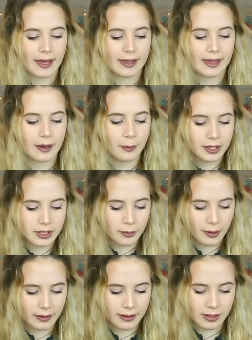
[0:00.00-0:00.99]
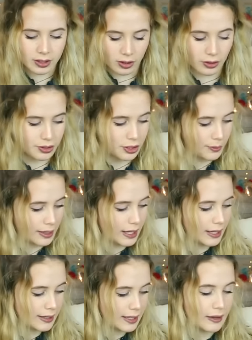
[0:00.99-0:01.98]
I can't wait to wear these also
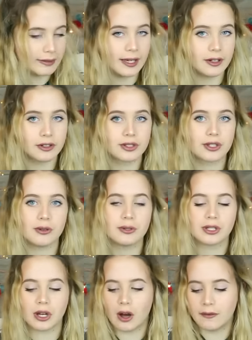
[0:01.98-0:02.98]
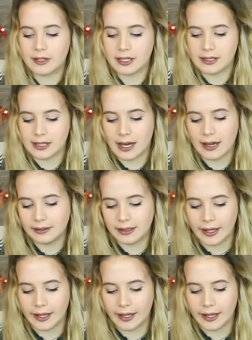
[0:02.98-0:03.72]
because they're so soft inside.